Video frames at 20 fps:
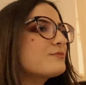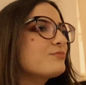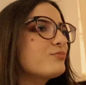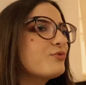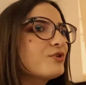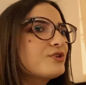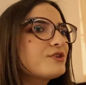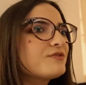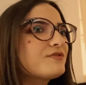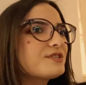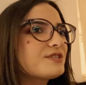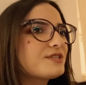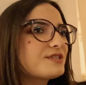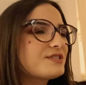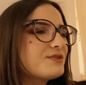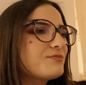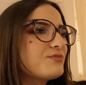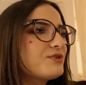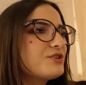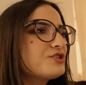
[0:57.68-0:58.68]
the point of this
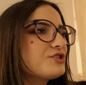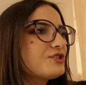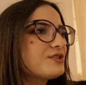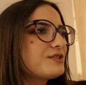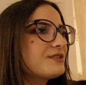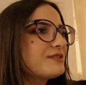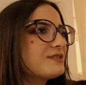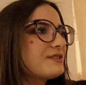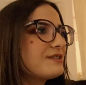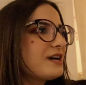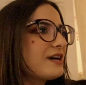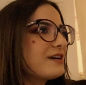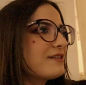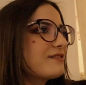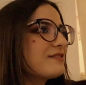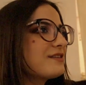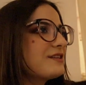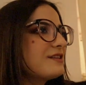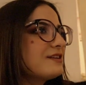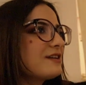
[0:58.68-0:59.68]
exhibition, I
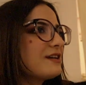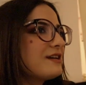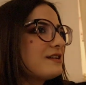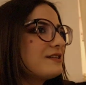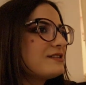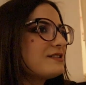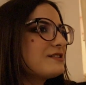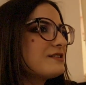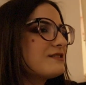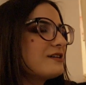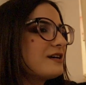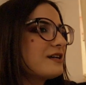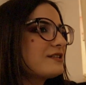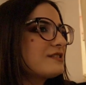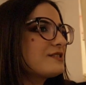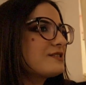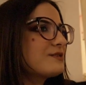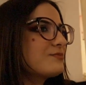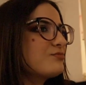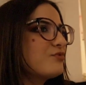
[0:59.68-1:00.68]
think, and
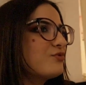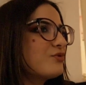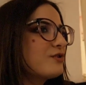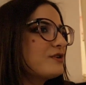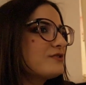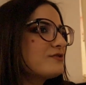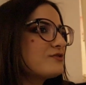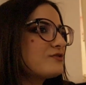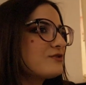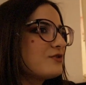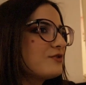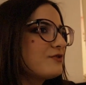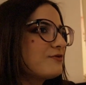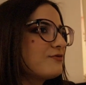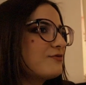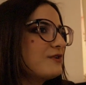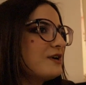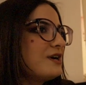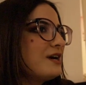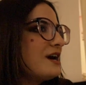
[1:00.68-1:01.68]
that's the point
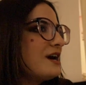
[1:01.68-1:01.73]
of